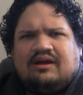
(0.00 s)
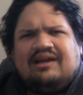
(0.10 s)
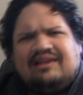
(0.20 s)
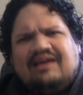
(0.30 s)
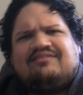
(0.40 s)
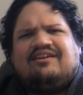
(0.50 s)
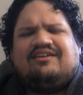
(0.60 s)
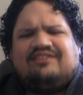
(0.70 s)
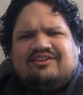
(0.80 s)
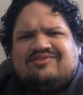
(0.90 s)
I like the
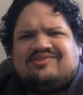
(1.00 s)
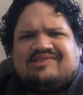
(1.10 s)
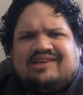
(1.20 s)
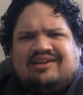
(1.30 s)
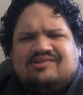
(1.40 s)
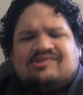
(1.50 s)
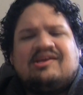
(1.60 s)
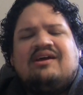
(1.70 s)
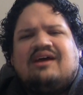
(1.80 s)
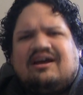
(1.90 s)
idea of the stylus.
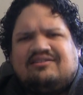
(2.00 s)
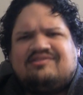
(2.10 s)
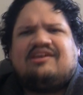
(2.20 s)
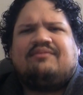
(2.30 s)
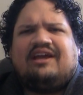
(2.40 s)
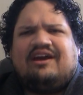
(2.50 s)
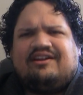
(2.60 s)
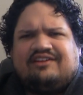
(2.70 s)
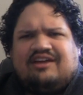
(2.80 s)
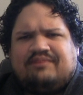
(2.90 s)
At the time I had
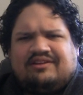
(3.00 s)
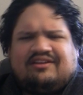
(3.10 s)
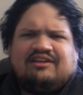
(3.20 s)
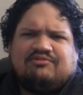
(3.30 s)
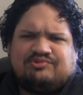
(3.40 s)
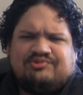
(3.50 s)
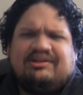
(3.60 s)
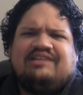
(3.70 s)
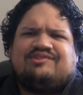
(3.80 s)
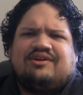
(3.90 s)
an iPad and I was
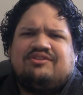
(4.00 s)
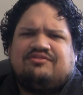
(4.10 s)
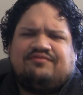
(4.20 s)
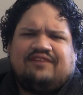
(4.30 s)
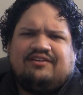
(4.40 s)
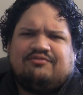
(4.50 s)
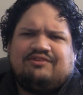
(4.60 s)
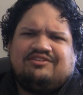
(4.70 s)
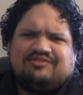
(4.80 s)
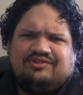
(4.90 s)
really trying to find a
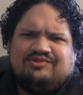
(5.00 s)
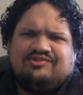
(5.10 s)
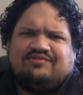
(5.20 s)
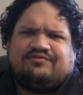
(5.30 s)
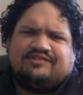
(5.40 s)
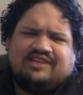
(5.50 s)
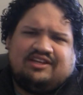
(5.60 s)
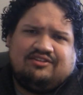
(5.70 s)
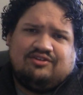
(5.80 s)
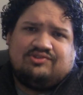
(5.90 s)
way to use it for
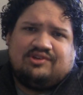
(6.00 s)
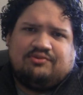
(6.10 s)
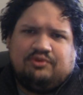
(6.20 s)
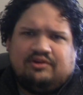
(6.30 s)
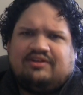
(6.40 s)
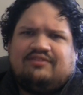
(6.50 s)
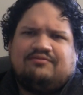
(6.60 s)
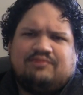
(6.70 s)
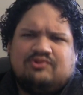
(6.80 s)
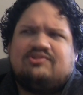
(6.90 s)
taking notes at work, and
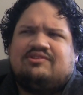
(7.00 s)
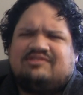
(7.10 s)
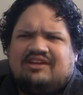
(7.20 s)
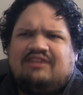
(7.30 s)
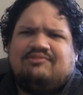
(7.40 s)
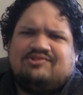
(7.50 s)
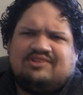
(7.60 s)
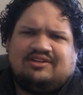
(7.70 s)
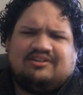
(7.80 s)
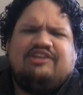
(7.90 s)
most of the time
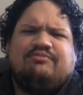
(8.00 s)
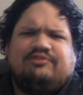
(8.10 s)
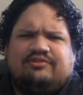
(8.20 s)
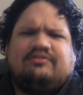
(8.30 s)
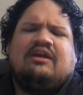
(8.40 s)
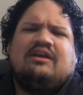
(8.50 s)
using a keyboard